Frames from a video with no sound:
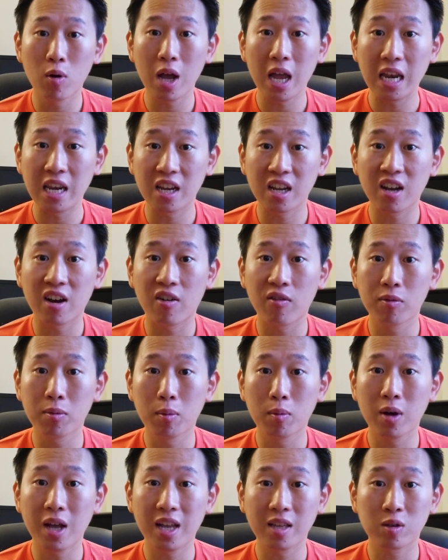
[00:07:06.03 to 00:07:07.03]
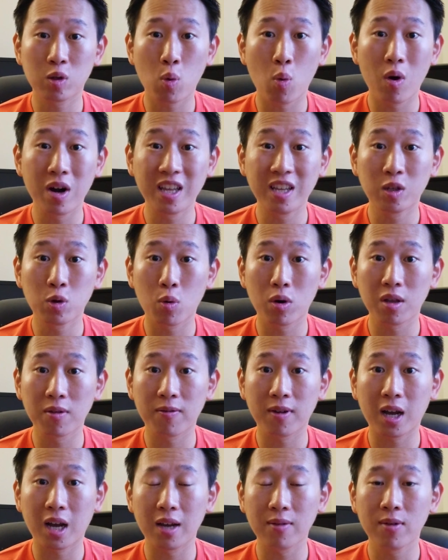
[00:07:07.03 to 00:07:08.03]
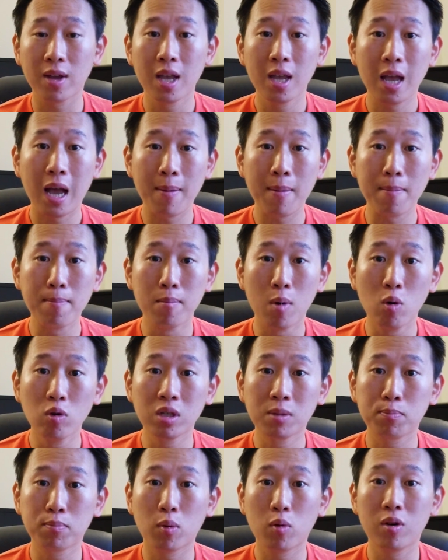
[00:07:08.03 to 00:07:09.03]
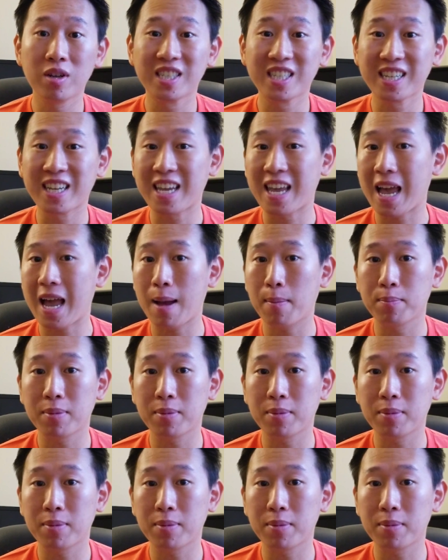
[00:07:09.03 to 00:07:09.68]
and comfortable at 20, 25. I mean, most boards capped